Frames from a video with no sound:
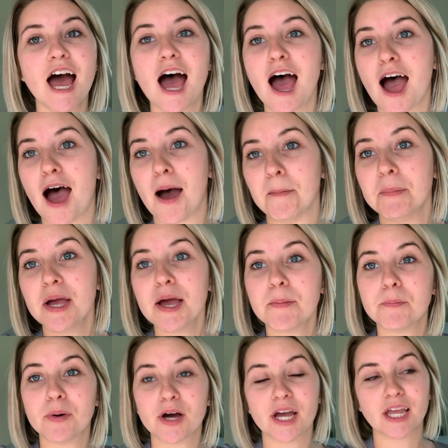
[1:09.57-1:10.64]
Um,
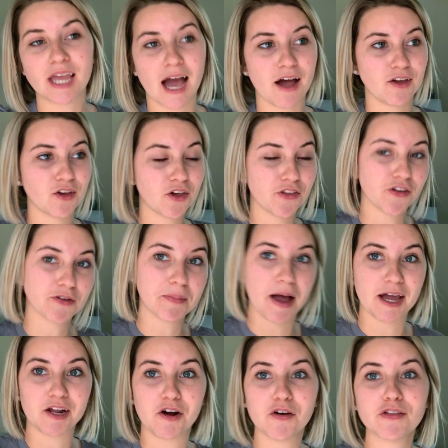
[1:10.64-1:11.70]
but yeah, you can look
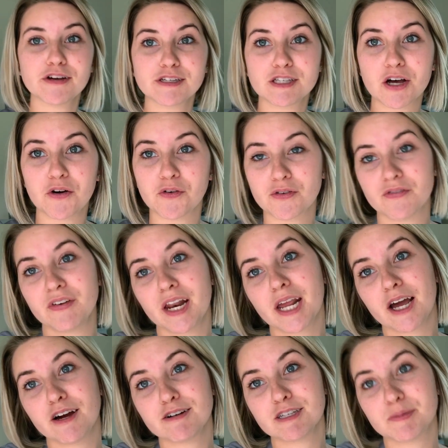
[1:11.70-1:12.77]
back in all those old
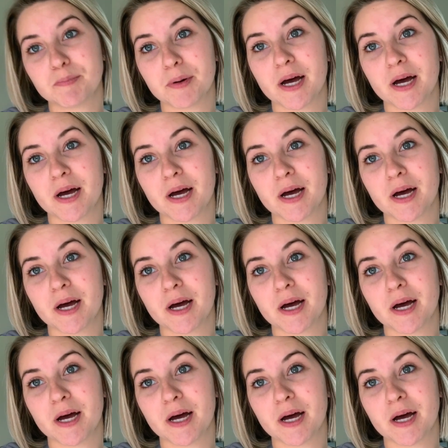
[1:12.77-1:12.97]
videos,